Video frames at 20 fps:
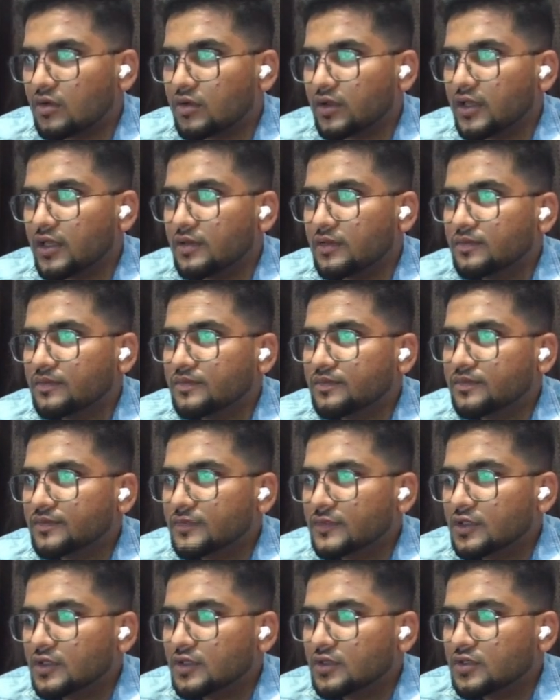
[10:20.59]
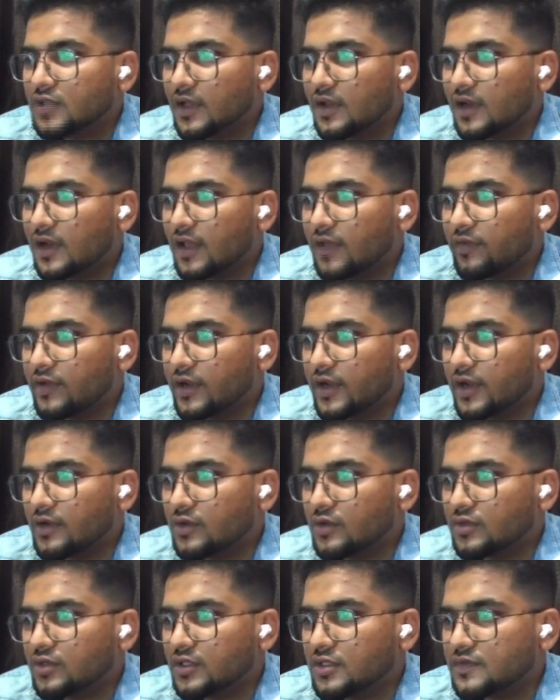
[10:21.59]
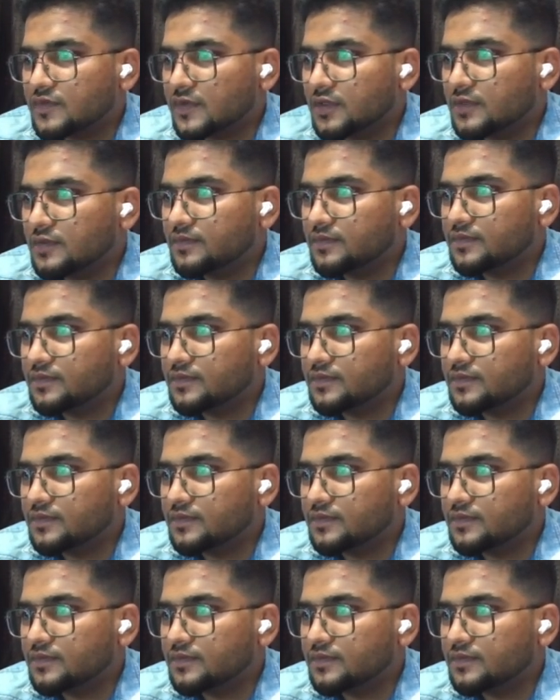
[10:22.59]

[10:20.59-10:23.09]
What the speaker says: Okay, so I'll navigate to this one,